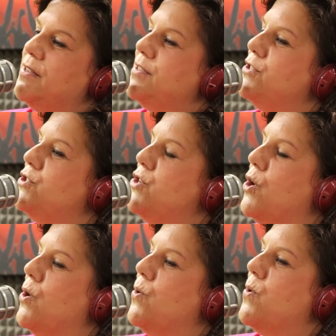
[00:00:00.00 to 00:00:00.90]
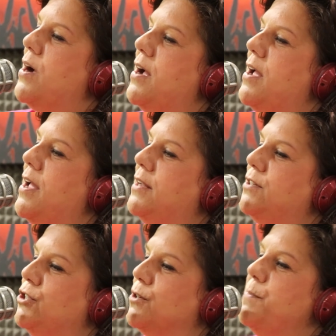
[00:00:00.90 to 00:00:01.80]
So it
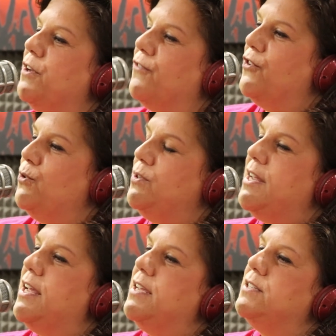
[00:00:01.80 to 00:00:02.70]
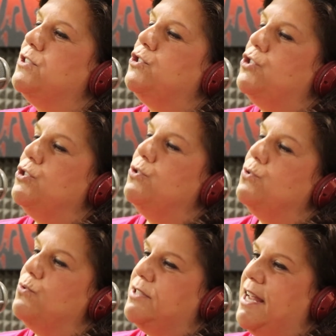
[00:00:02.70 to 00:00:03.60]
took me a few days
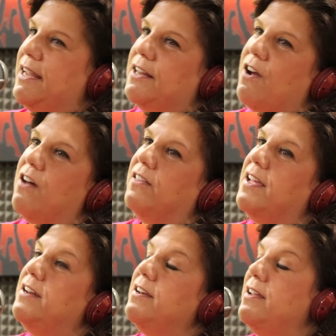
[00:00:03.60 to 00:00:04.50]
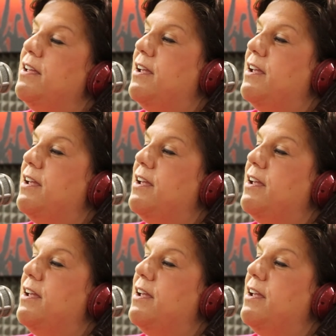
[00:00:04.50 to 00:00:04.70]
to take it all in.